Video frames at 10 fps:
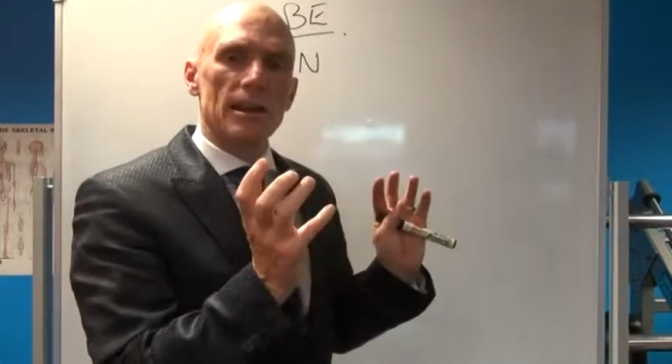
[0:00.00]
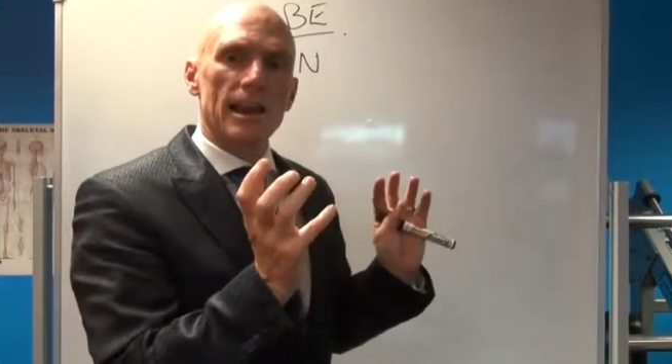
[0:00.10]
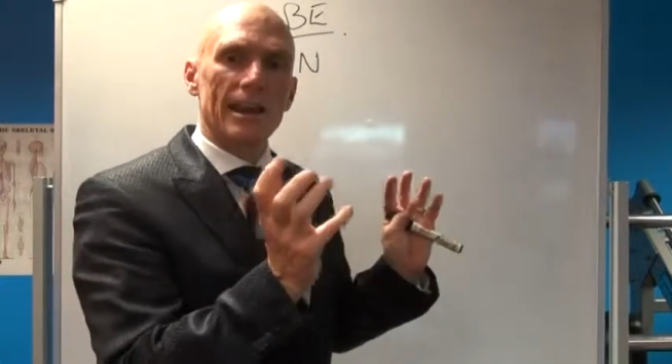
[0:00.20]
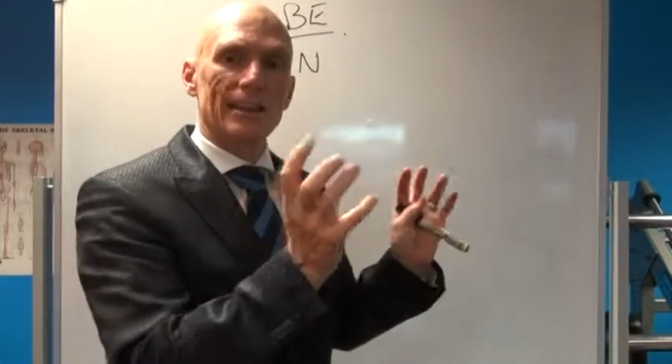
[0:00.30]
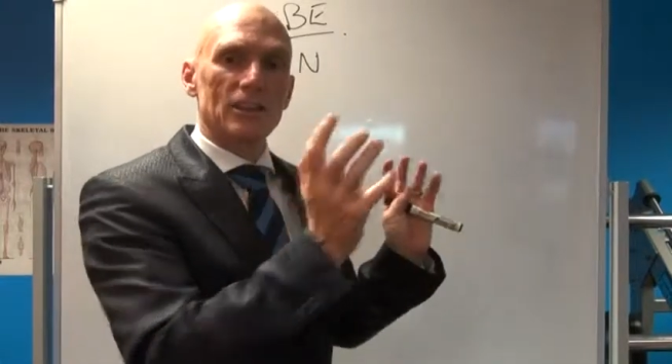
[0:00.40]

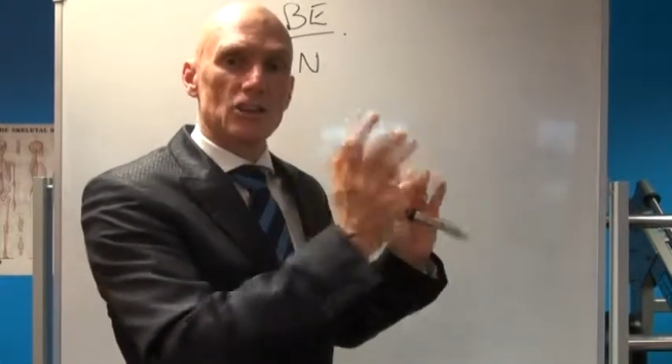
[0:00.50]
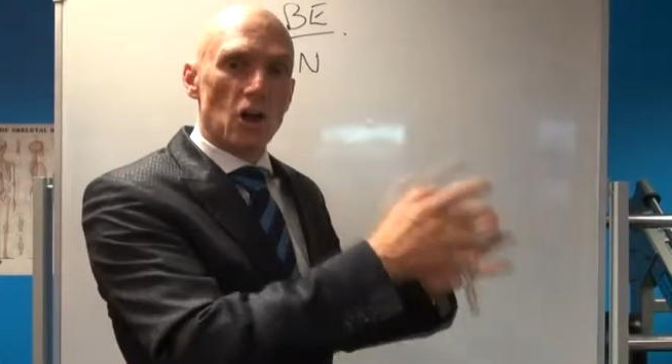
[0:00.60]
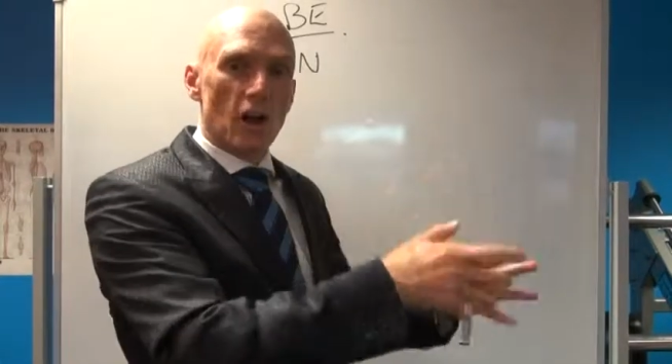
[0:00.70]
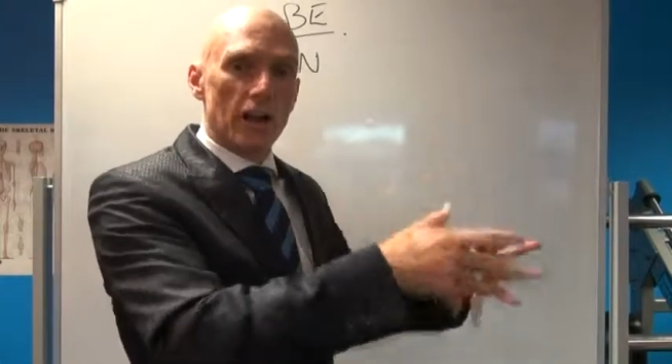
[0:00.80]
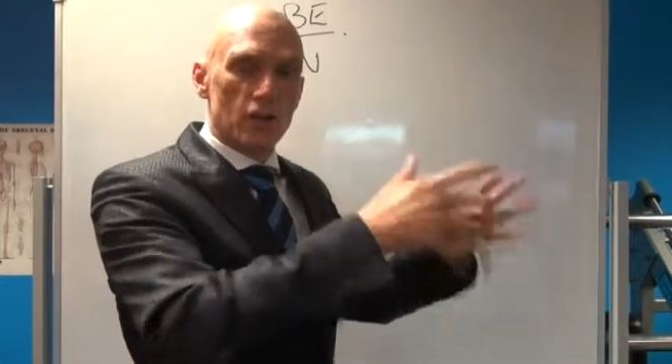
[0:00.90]
letting the
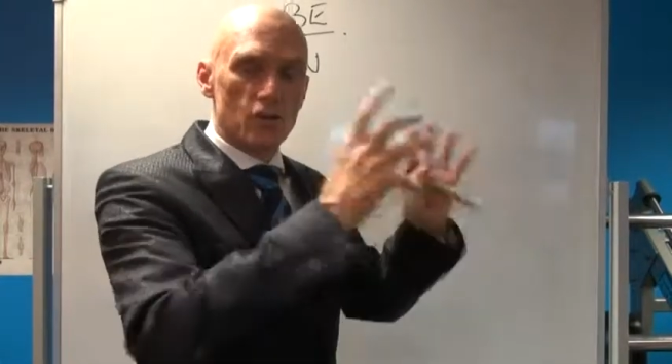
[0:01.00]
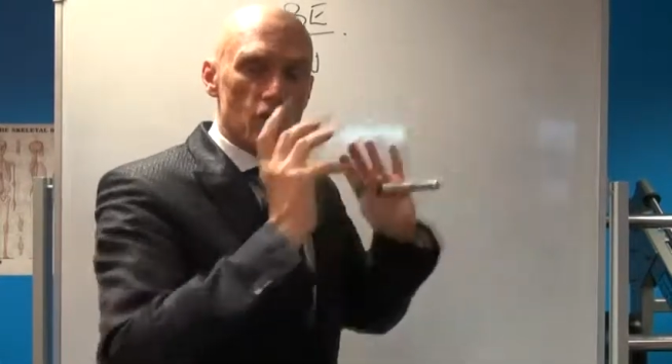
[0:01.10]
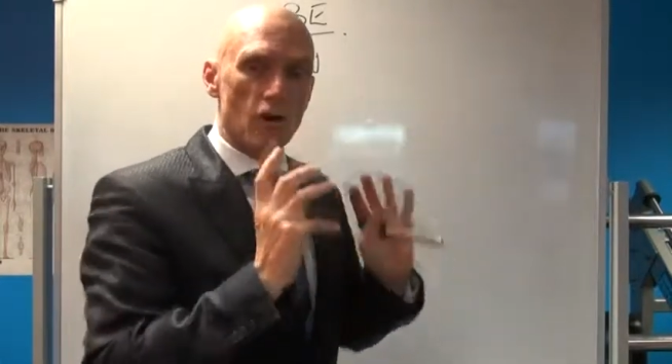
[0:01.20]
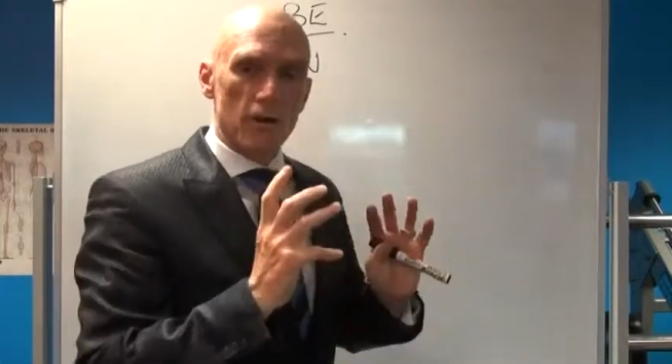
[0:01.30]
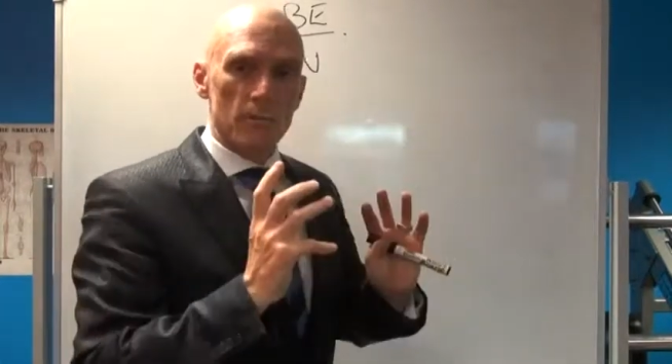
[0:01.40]
diet
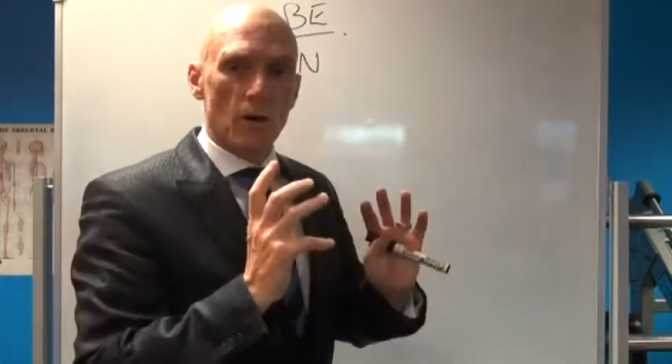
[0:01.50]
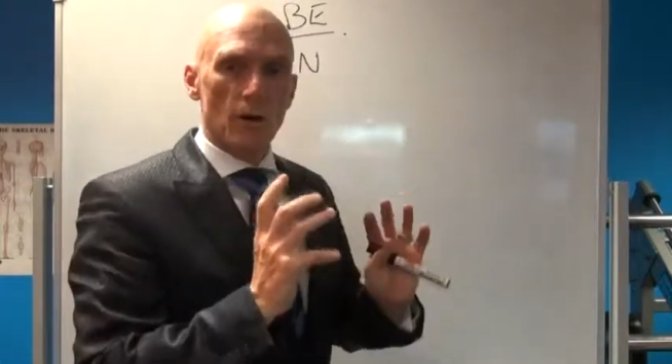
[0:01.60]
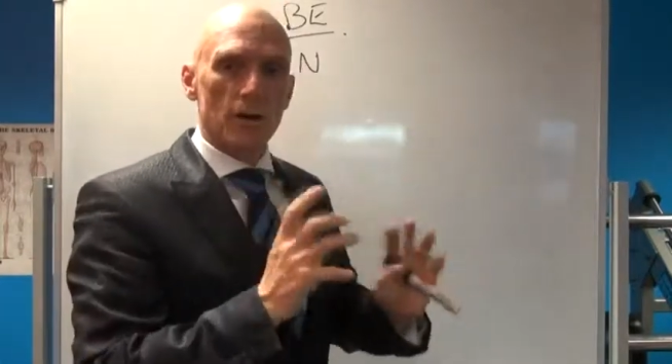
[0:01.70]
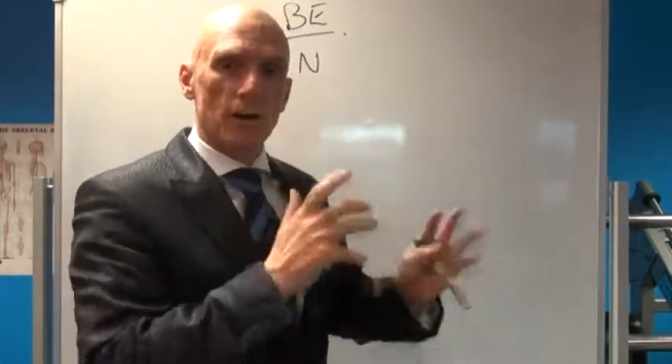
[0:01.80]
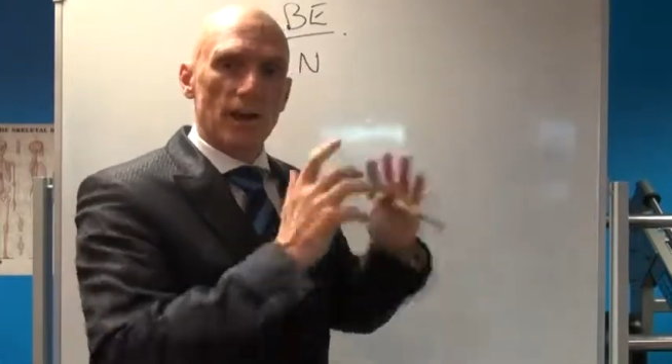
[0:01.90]
control your
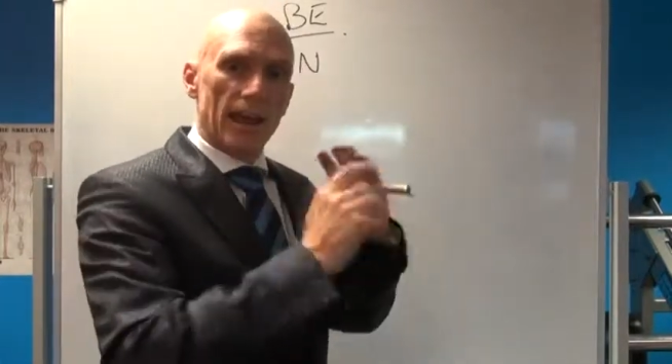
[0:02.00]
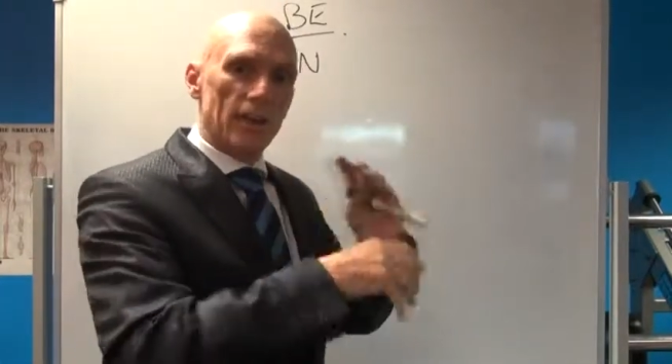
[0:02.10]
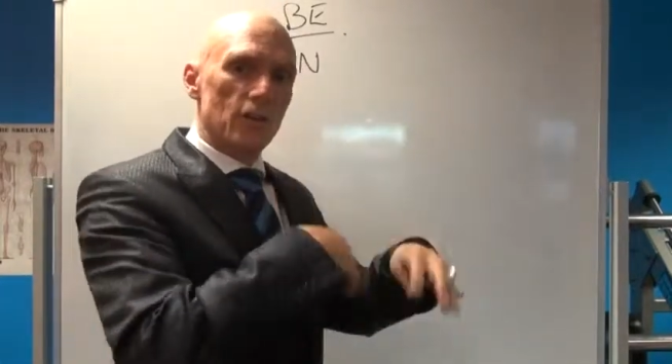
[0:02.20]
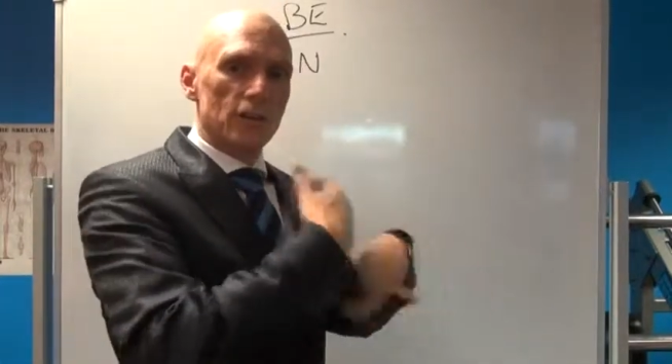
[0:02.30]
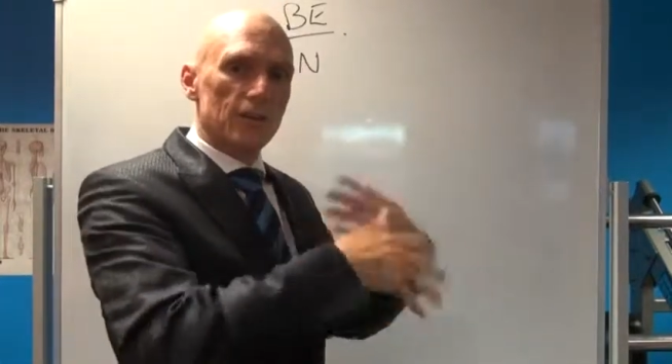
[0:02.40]
mind
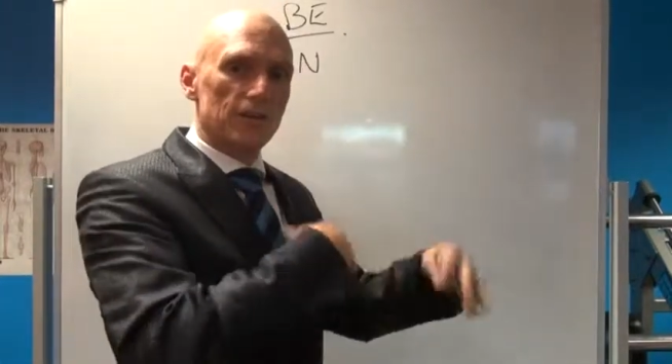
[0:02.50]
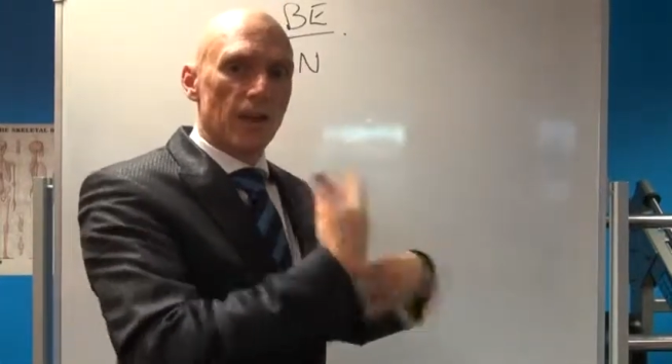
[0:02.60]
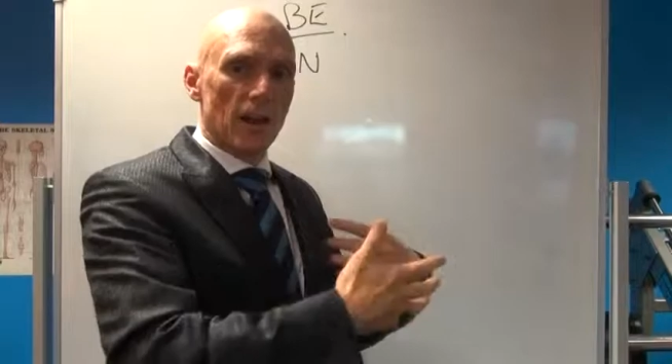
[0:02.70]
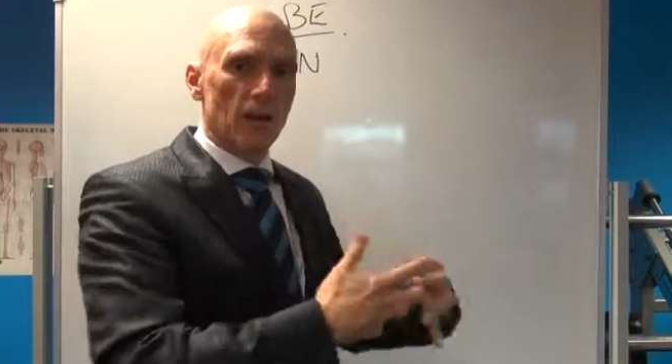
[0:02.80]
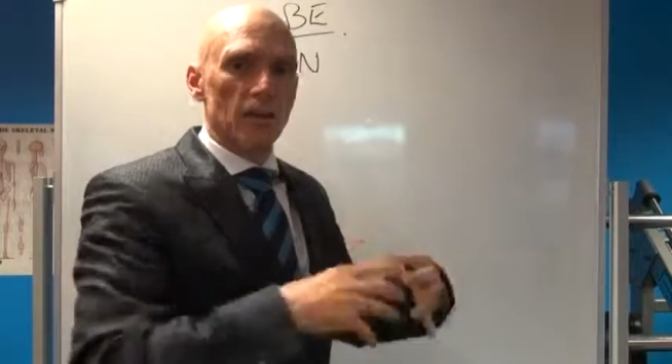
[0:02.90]
and you just
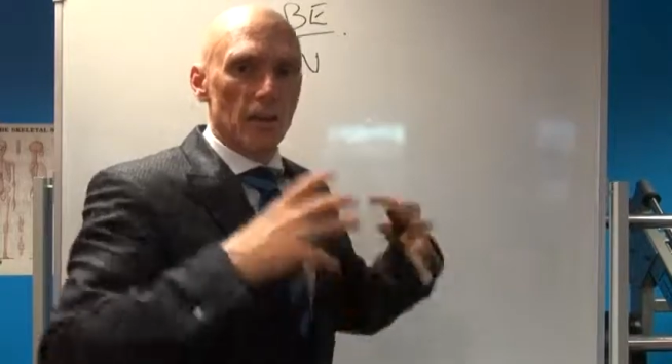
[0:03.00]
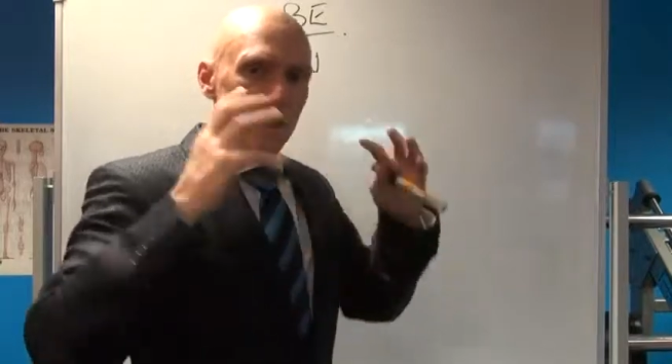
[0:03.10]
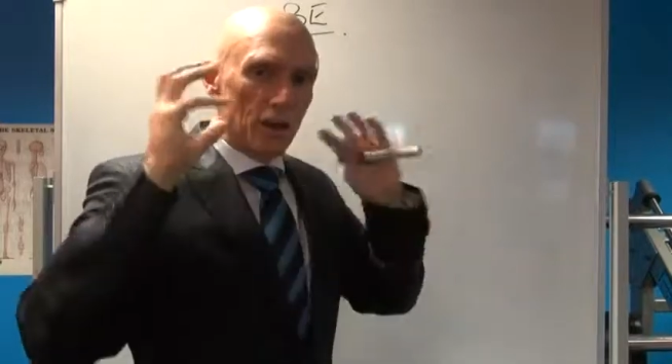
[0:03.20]
follow.